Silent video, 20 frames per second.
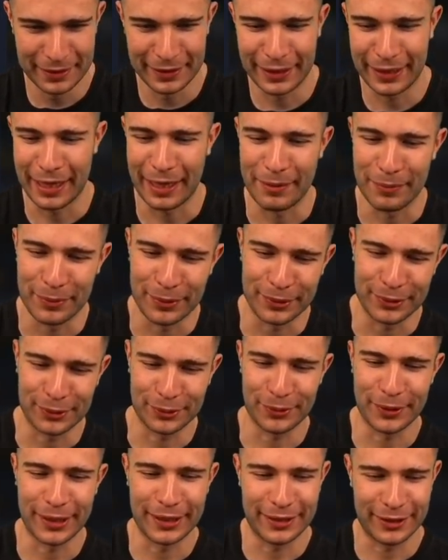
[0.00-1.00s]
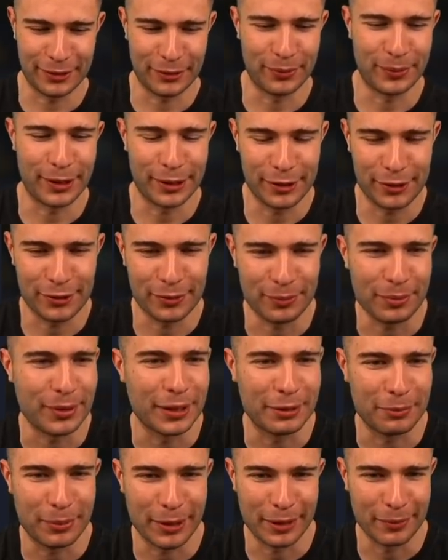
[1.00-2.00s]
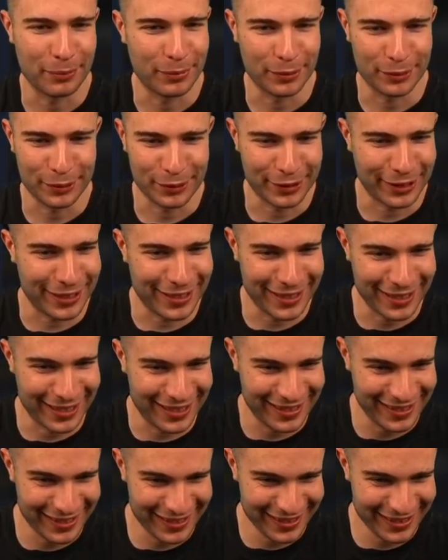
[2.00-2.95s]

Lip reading: Gambles way too much on big bamboo, guys.